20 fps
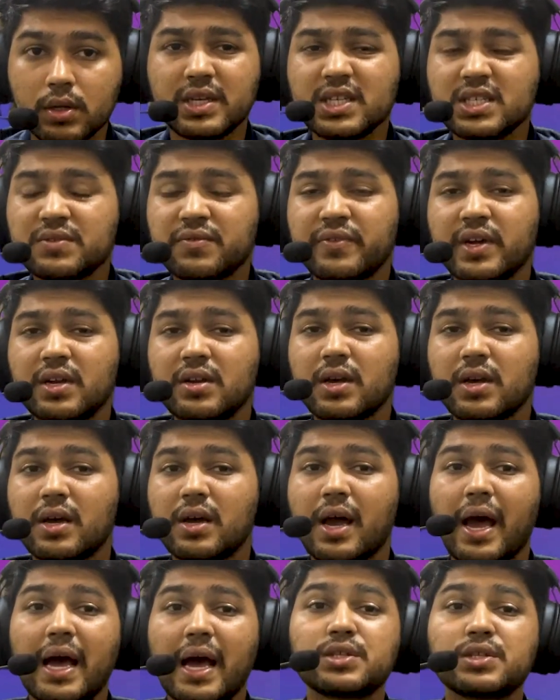This field
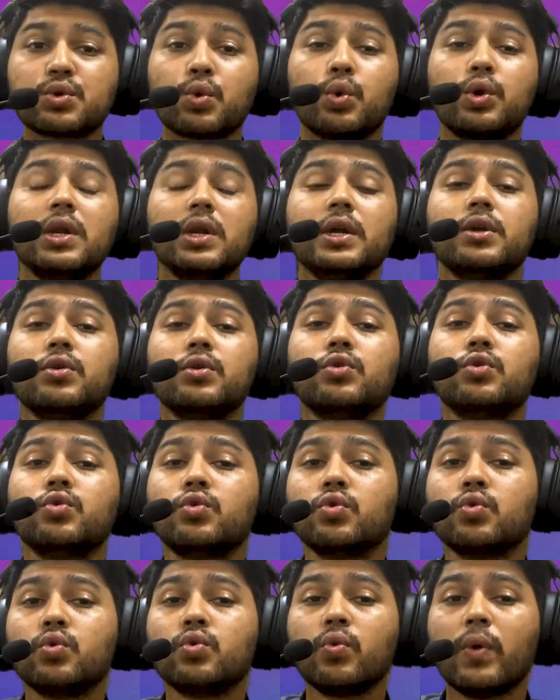has only
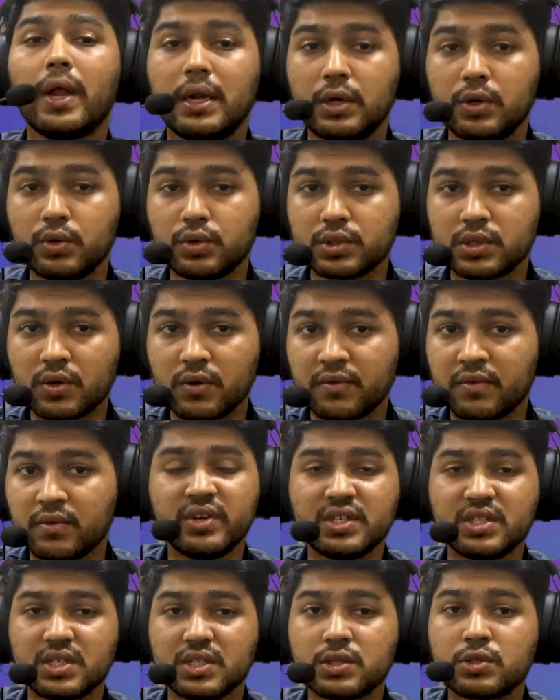two values,
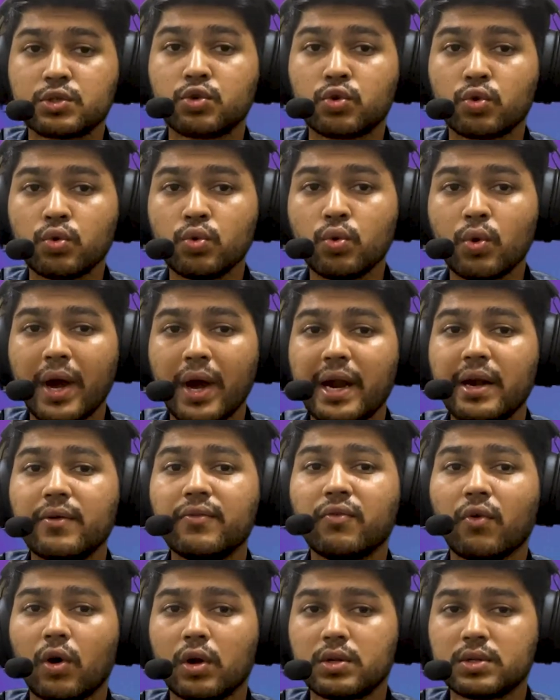which is true
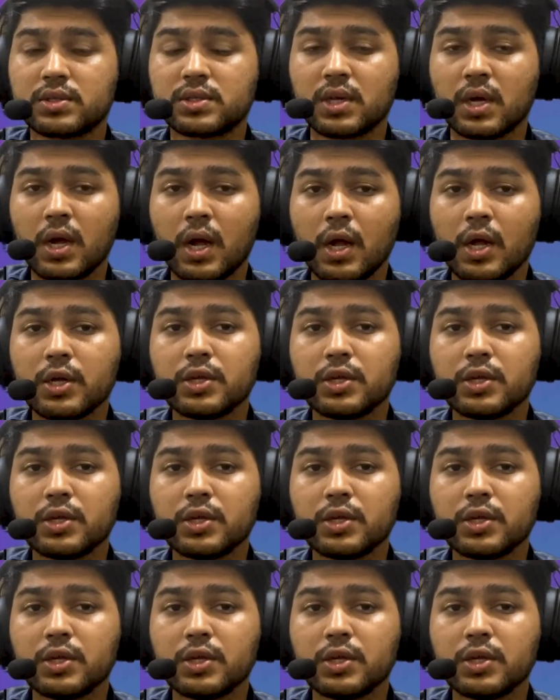and false.